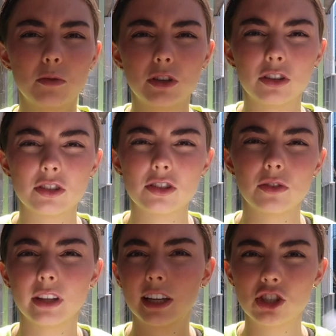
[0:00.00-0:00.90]
when you're just
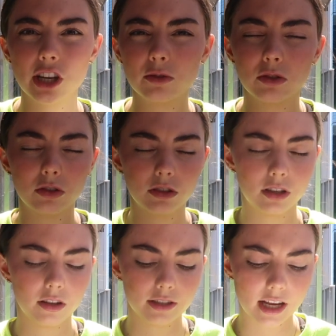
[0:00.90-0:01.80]
doing like a general
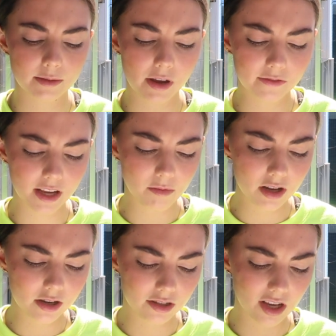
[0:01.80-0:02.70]
assessment of someone.